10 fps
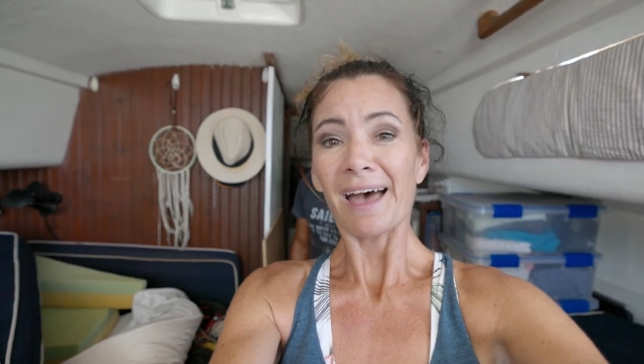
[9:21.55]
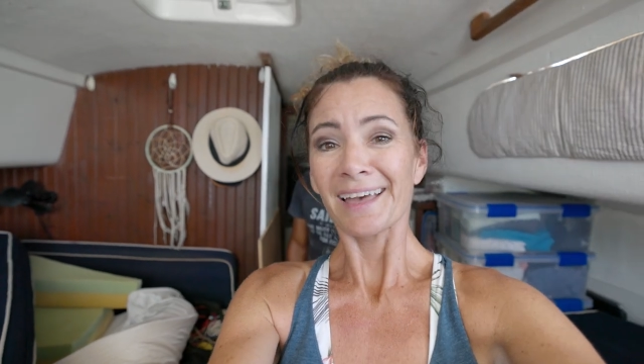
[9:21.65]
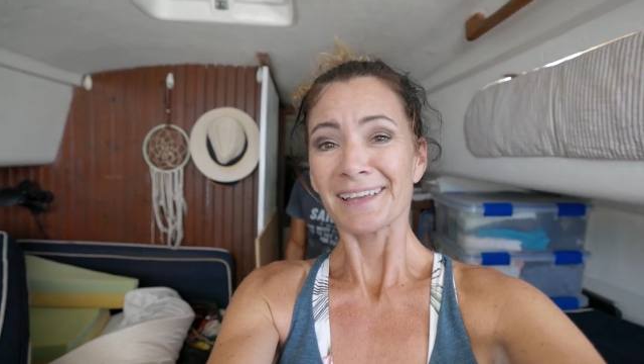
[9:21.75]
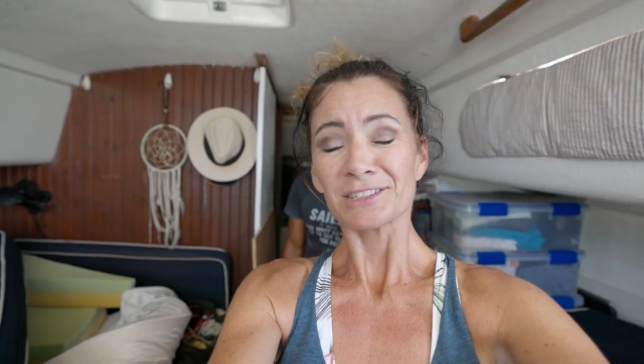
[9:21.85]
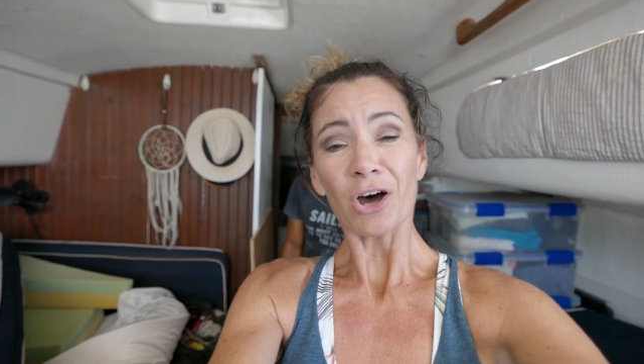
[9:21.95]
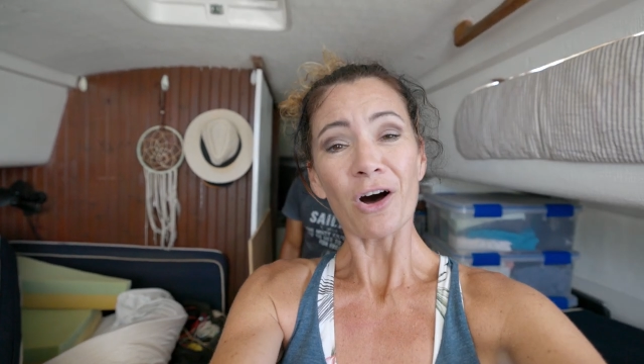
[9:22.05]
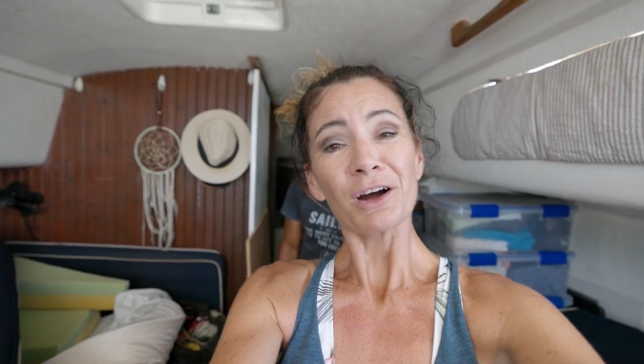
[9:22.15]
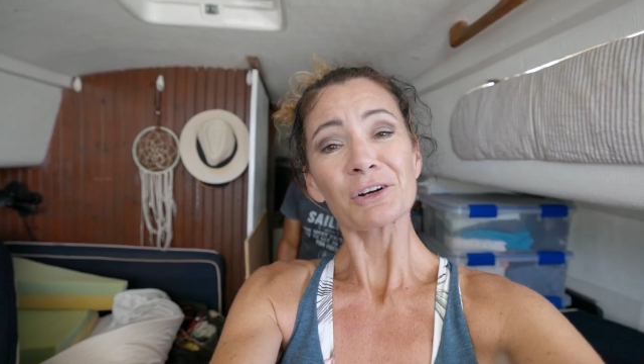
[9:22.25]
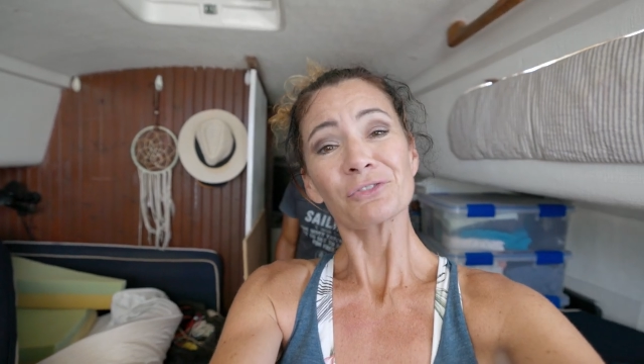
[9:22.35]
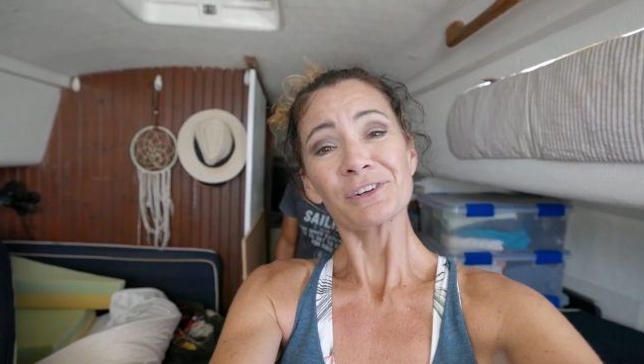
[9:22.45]
And
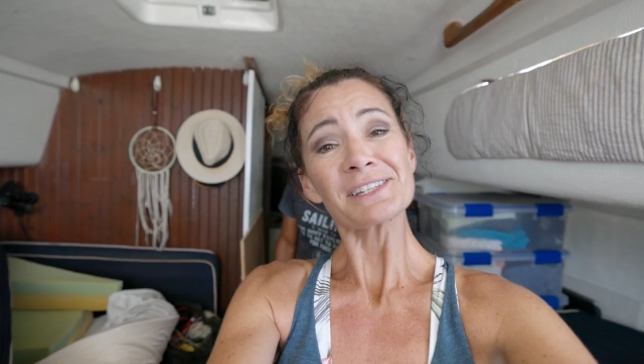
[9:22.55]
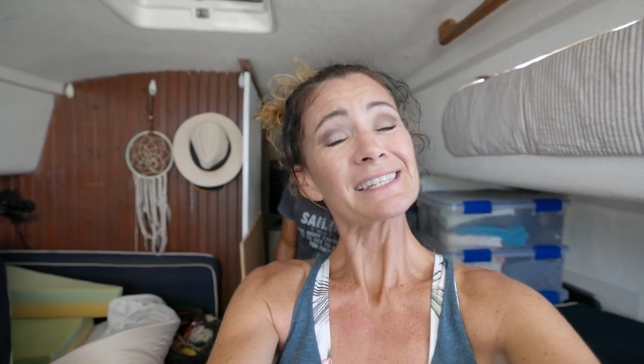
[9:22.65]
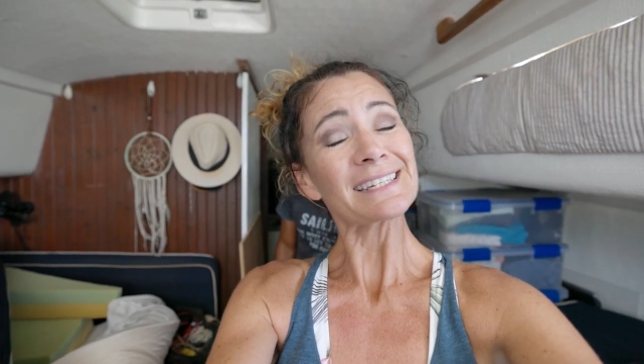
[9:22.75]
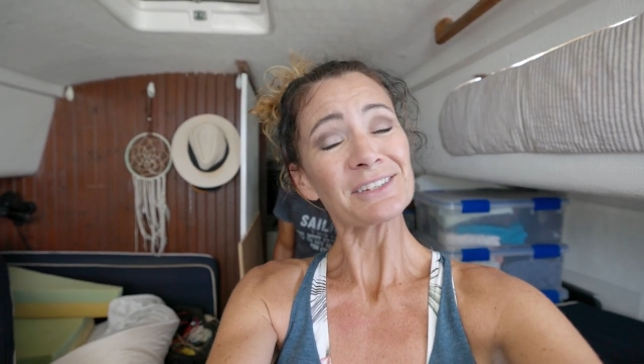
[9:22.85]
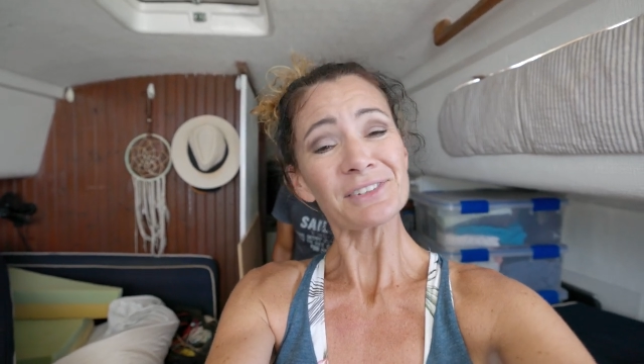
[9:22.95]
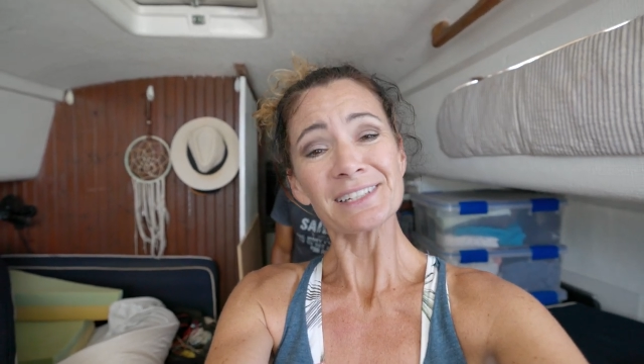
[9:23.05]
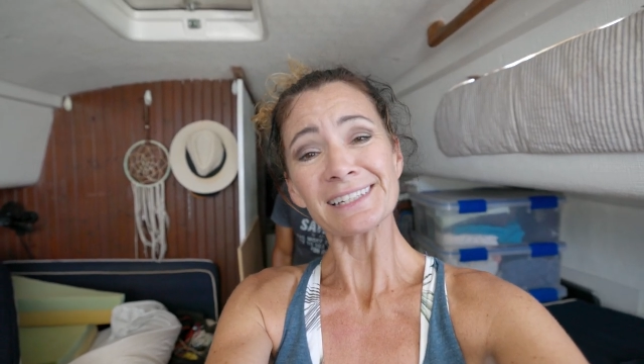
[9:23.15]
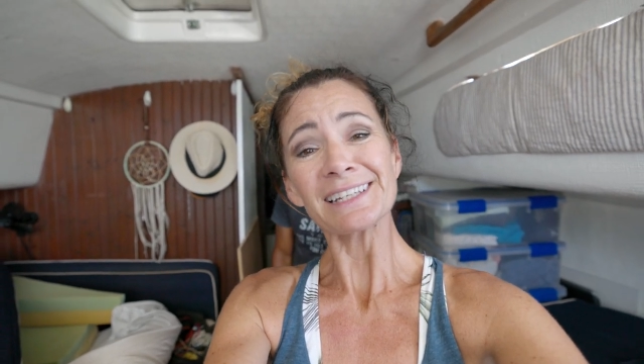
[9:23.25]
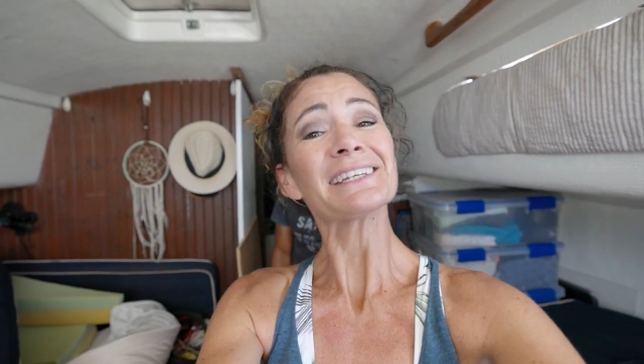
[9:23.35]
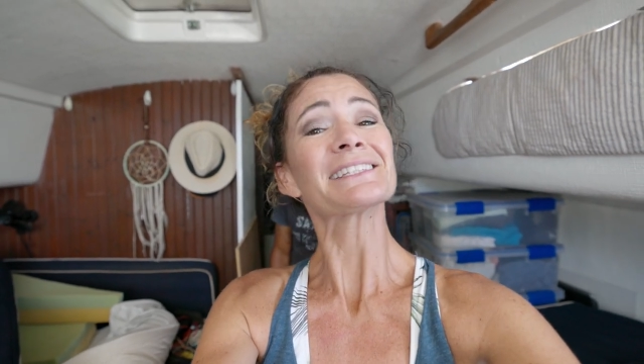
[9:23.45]
our friend Steve and
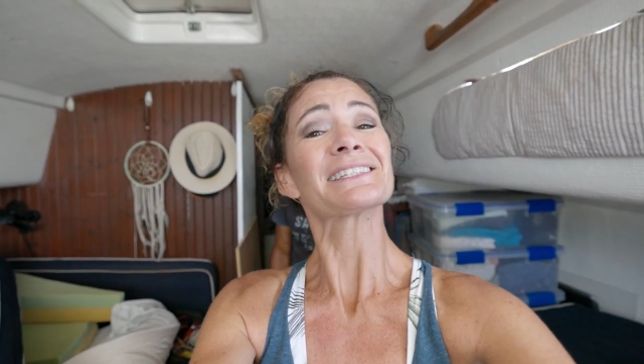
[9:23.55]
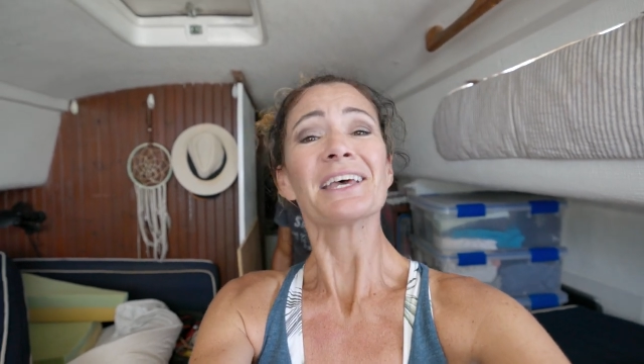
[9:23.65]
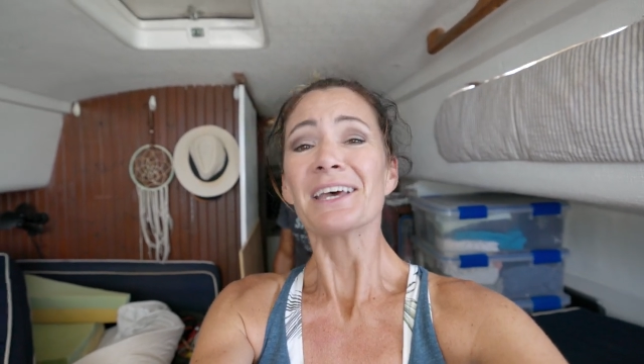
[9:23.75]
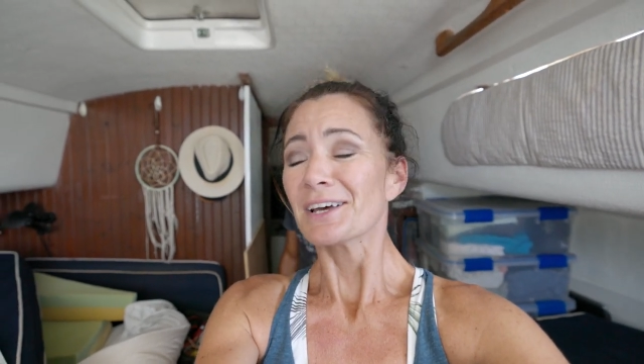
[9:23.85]
Denise